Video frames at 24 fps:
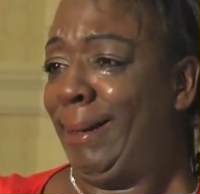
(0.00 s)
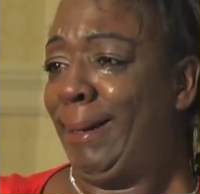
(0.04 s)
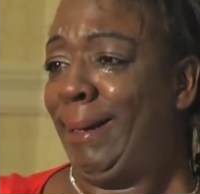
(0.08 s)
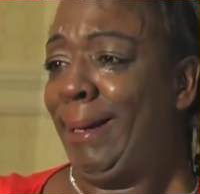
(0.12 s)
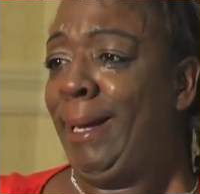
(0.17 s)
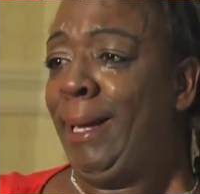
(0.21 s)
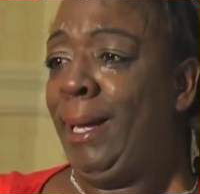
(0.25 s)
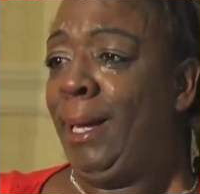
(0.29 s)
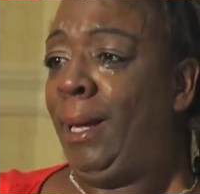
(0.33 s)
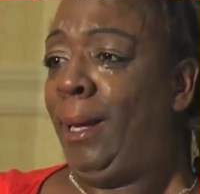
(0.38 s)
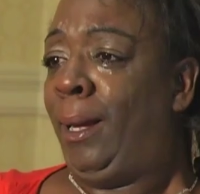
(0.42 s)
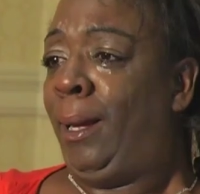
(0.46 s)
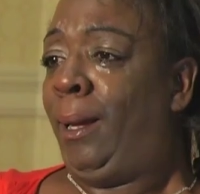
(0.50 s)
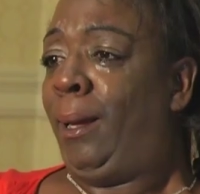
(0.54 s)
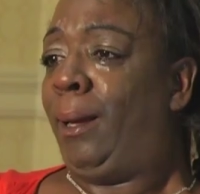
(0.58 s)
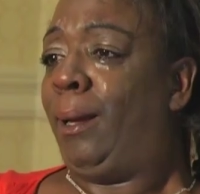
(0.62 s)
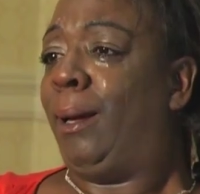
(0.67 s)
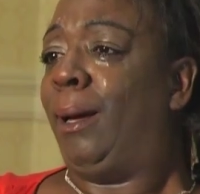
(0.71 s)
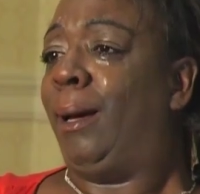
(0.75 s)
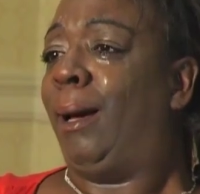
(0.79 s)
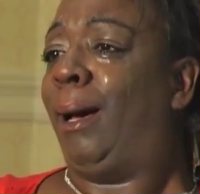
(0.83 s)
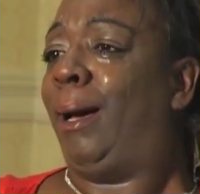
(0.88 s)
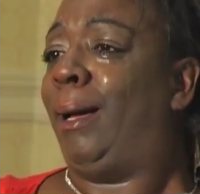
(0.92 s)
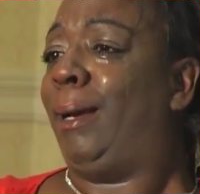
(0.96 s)
I
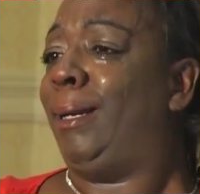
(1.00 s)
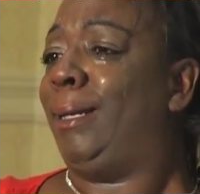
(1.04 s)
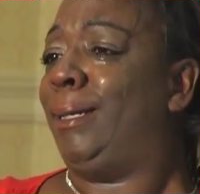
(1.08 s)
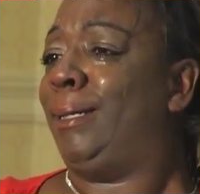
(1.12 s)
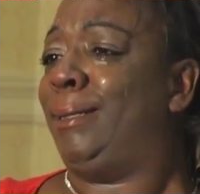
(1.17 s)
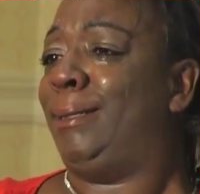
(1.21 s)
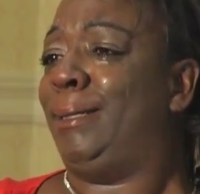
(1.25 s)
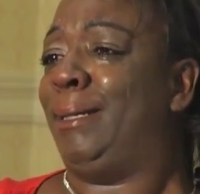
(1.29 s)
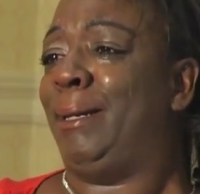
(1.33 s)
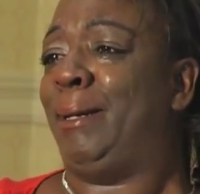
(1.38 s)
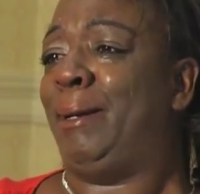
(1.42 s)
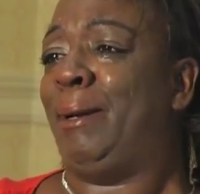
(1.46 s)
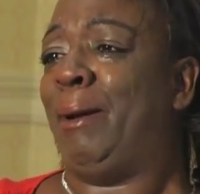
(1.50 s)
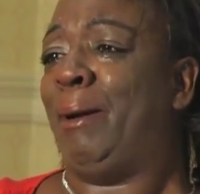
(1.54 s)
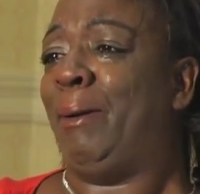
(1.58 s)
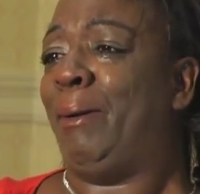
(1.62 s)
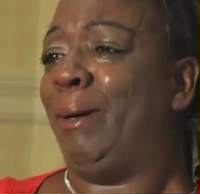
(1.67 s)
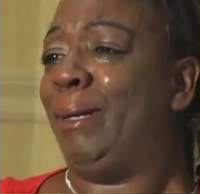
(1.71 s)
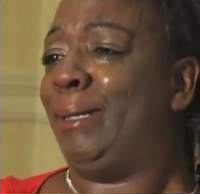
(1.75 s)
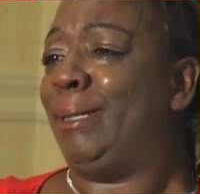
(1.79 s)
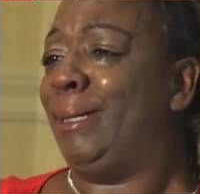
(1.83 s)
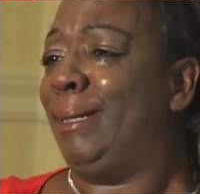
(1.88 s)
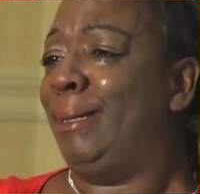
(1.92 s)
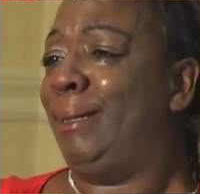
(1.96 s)
just didn't know
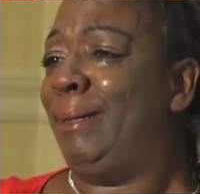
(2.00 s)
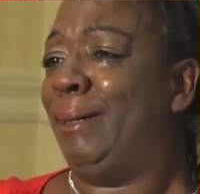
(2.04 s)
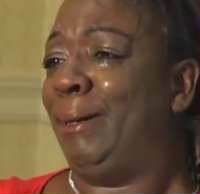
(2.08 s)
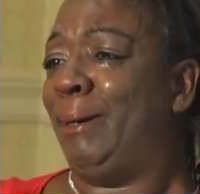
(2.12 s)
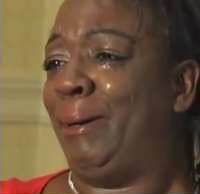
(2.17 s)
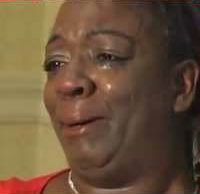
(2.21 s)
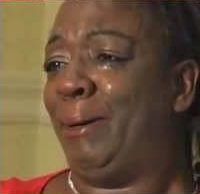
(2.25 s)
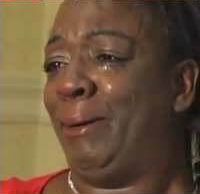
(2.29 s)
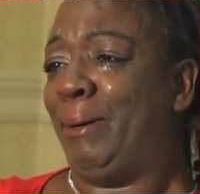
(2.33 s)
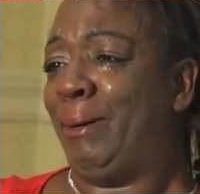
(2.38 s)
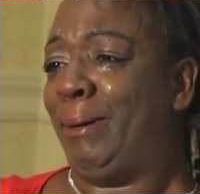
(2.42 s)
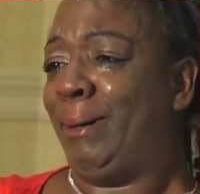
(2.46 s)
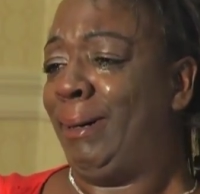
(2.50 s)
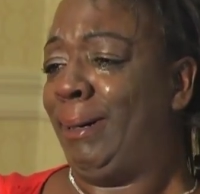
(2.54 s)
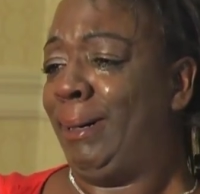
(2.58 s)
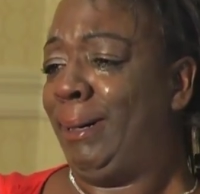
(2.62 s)
what to do.